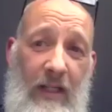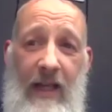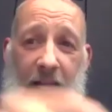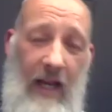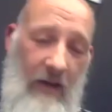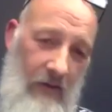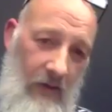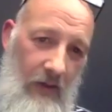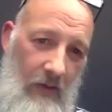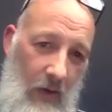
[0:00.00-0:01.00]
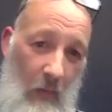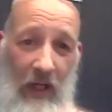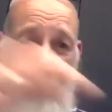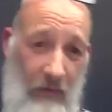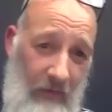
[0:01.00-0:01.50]
there, when I
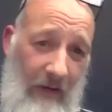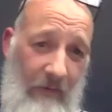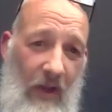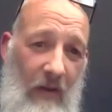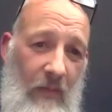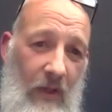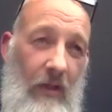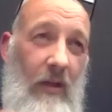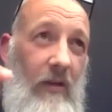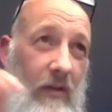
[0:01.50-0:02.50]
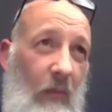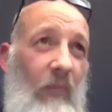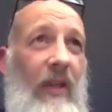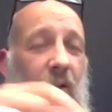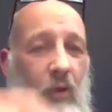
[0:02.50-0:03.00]
was around them,
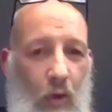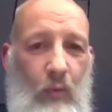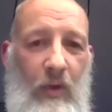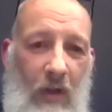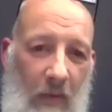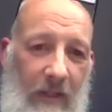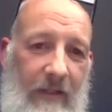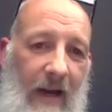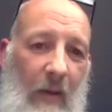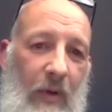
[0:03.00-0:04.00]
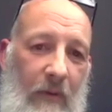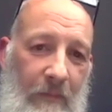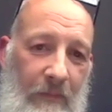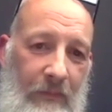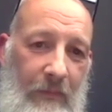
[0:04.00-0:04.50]
something good was going to happen.
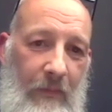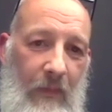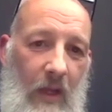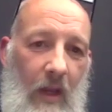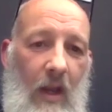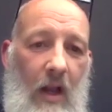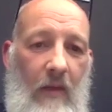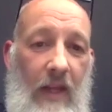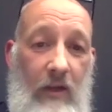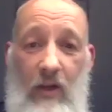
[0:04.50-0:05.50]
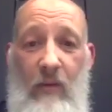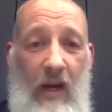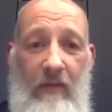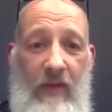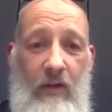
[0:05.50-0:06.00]
Yeah, they knew
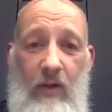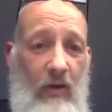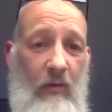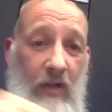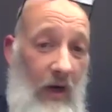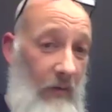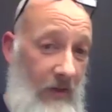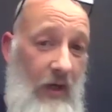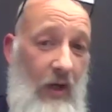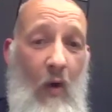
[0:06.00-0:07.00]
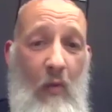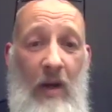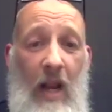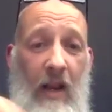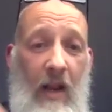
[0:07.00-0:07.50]
it. They knew because I was the
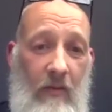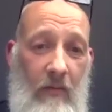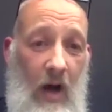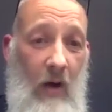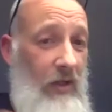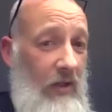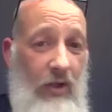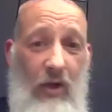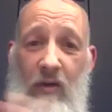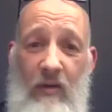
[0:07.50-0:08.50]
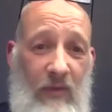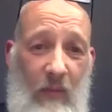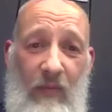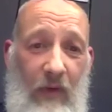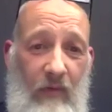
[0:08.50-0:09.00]
co-player. I was going to show them
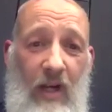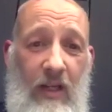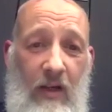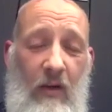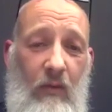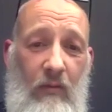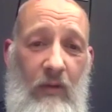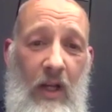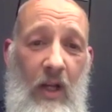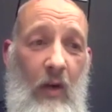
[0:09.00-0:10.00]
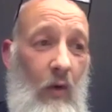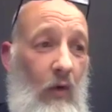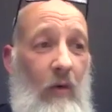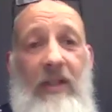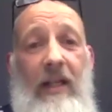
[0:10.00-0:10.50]
something really cool, or
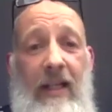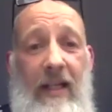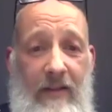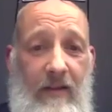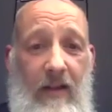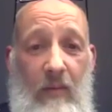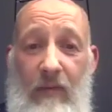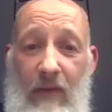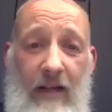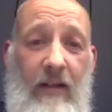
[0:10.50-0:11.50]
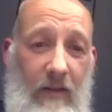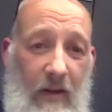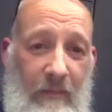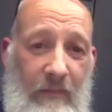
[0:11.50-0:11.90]
I was going to listen to them and value them.